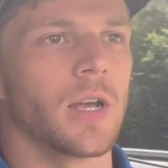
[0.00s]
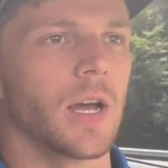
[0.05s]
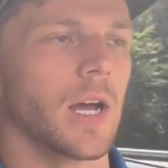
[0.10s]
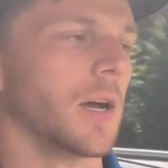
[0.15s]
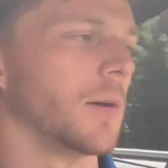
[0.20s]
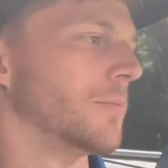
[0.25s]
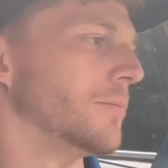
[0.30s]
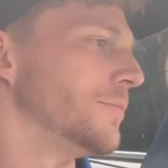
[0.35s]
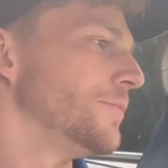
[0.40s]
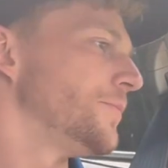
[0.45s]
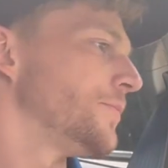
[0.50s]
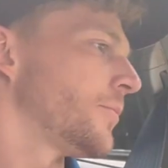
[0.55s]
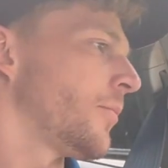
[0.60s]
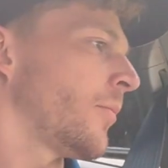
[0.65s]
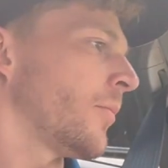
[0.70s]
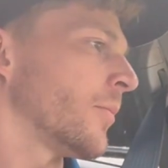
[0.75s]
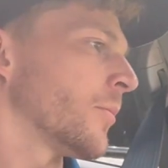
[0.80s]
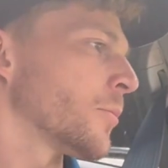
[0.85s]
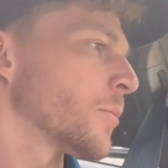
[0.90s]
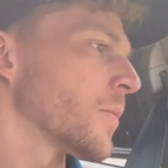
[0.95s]

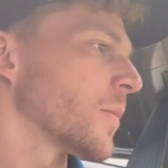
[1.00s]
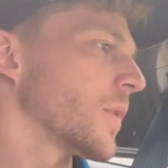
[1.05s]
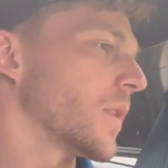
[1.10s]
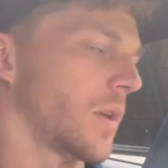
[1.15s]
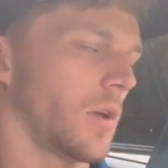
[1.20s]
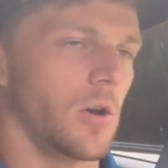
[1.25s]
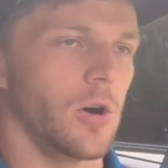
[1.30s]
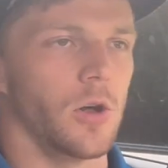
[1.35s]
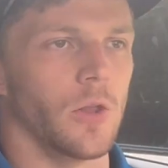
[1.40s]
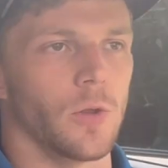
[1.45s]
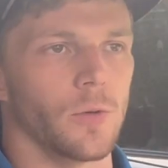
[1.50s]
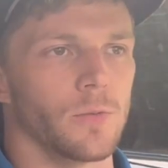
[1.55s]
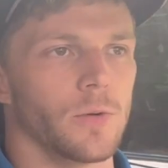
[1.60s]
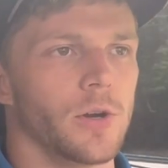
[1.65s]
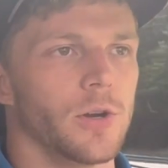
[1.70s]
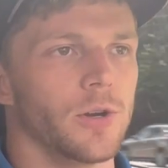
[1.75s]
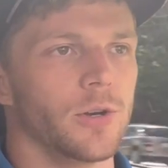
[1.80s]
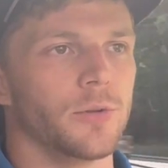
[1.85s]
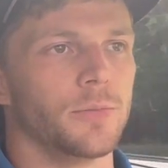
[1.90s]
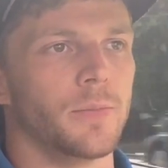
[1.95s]
I'm on the
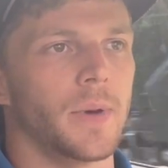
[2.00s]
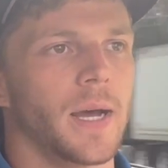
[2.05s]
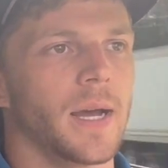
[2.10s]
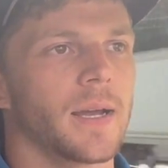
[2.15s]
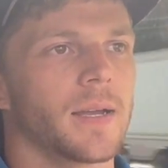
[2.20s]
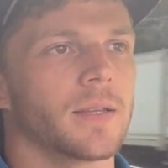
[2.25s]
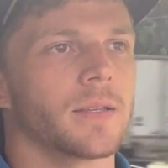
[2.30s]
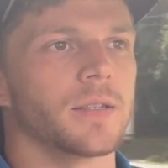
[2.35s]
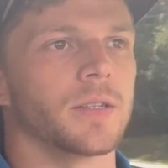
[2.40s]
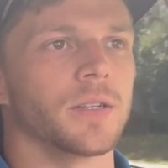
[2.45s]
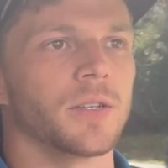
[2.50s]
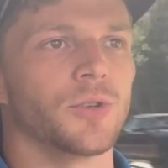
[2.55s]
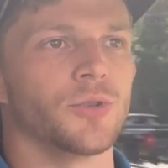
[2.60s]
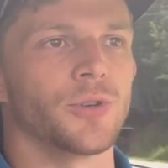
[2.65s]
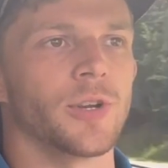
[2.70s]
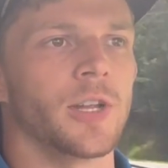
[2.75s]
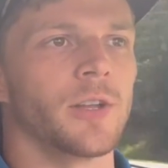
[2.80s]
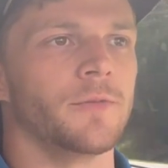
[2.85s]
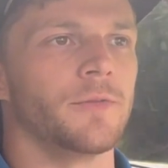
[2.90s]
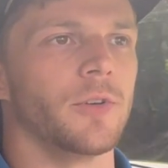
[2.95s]
road back to
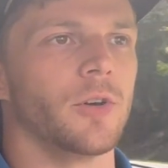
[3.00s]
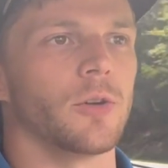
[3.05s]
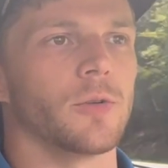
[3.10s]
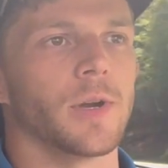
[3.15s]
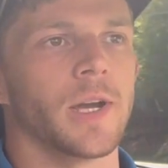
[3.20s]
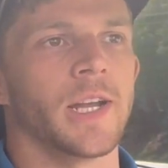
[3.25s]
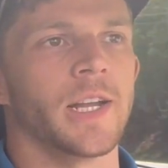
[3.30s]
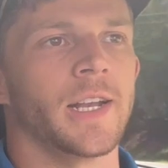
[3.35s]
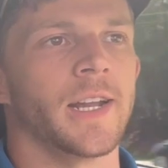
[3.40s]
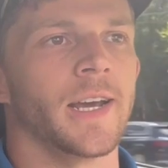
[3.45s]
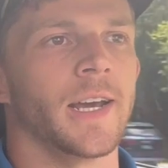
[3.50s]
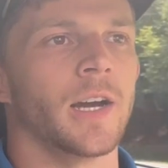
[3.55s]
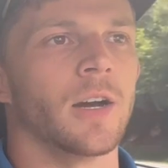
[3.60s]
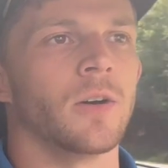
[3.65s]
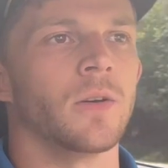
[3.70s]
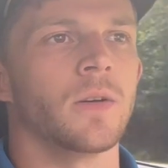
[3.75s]
Greenville right now,